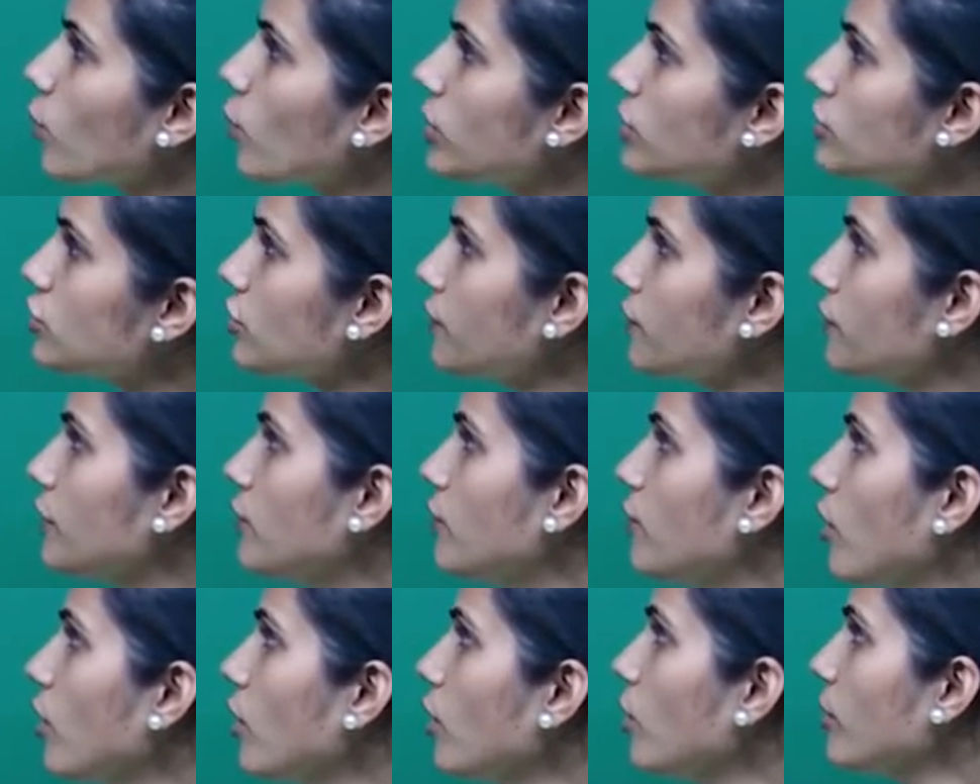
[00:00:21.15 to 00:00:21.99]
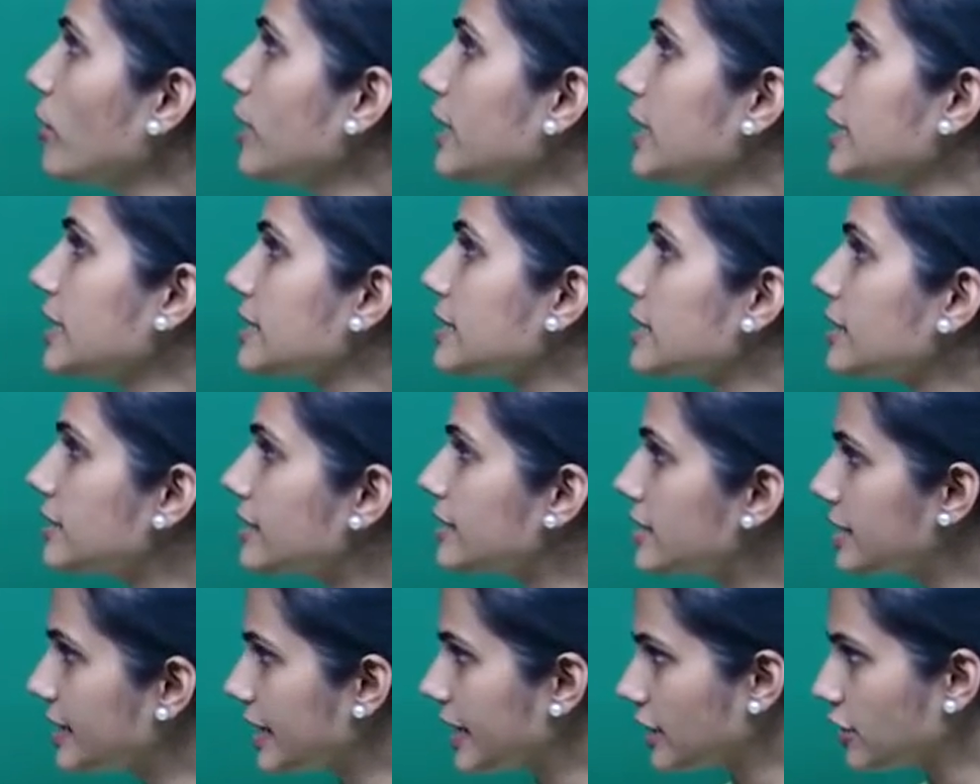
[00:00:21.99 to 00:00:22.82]
which of the following is a
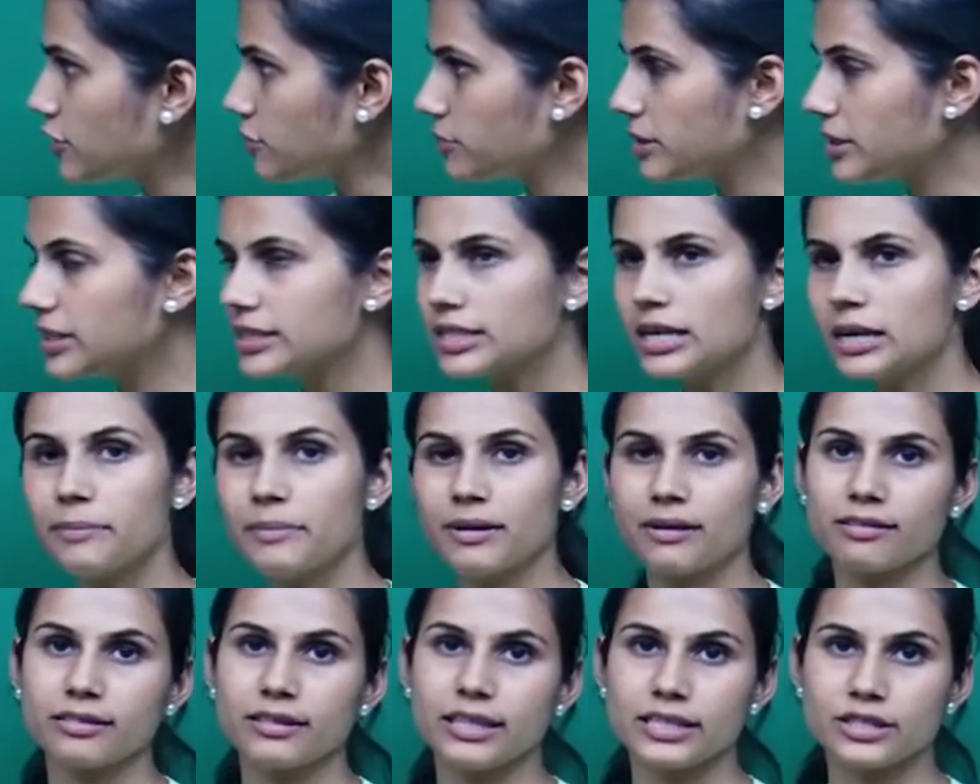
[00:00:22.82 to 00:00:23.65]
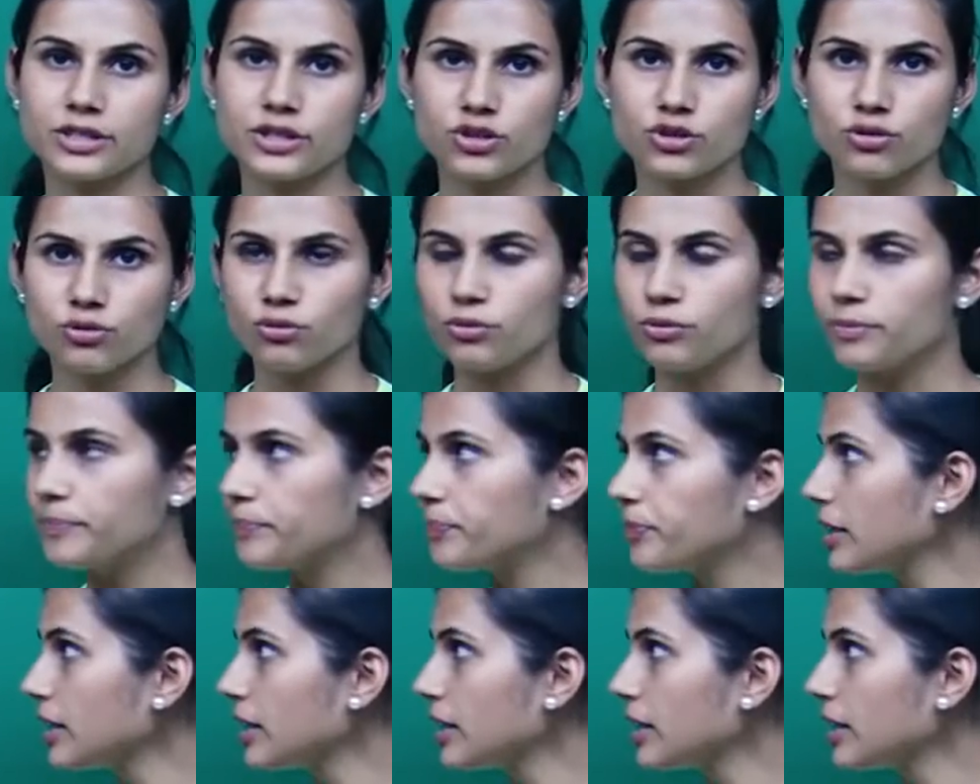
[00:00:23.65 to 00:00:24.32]
statement among these two?